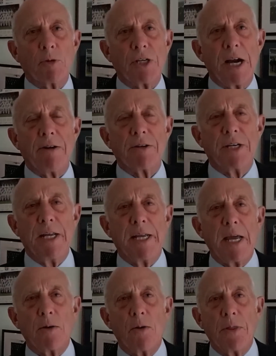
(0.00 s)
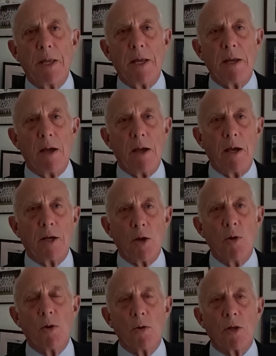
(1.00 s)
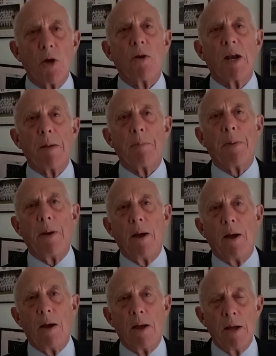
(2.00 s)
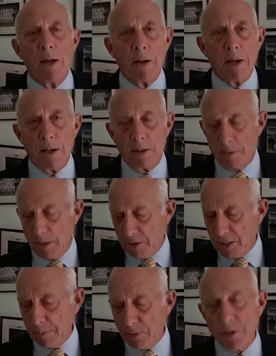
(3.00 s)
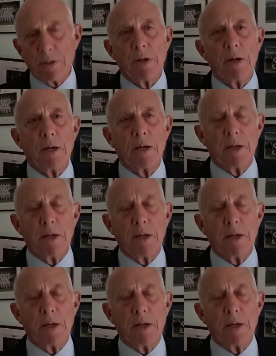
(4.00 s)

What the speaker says: charity, get on the Google up exemption